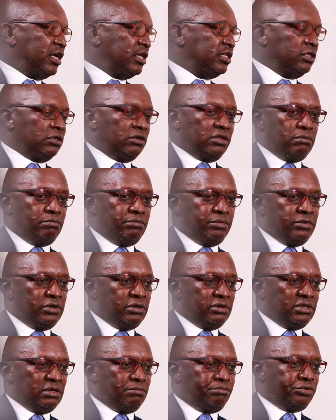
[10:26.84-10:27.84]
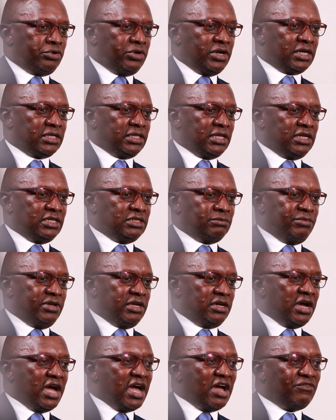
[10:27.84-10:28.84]
that you know the, the product that is
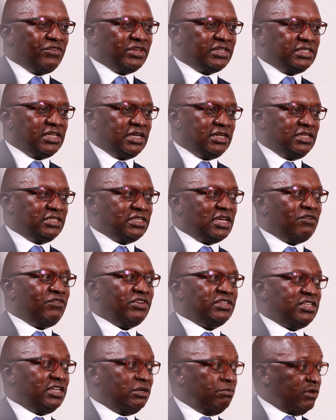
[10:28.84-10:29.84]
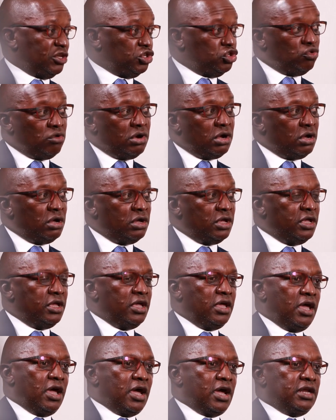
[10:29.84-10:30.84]
being harvested is harvested mature
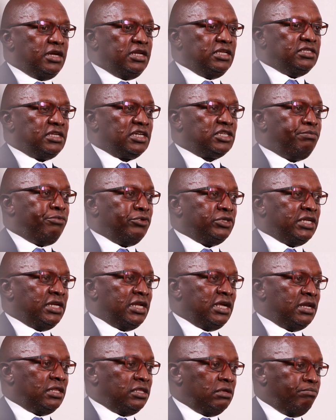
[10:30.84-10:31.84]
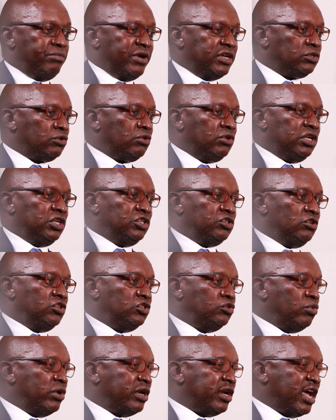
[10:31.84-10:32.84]
and is exported under the best
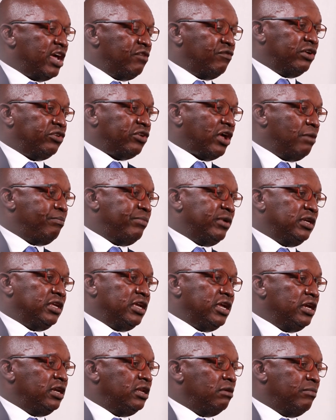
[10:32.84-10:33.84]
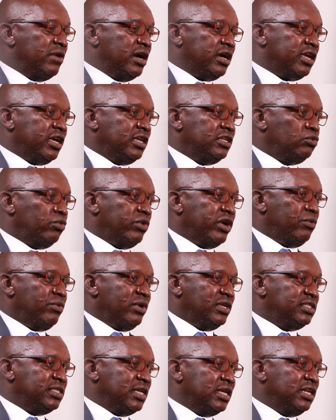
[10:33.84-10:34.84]
conditions to arrive and and ripen in the market where
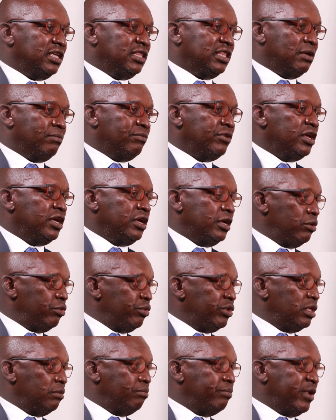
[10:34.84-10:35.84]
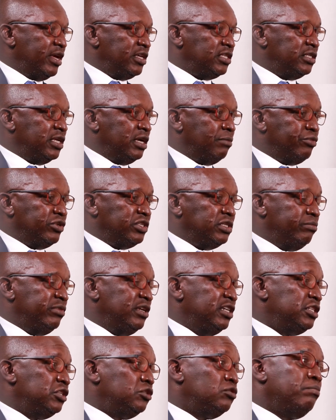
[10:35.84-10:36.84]
we're sending them with the best uh,
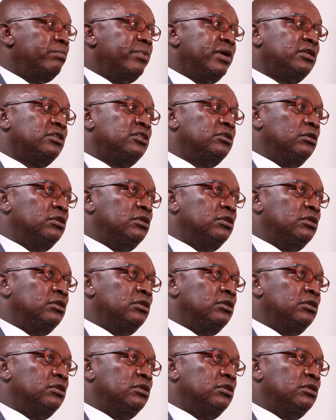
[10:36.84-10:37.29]
possibility to,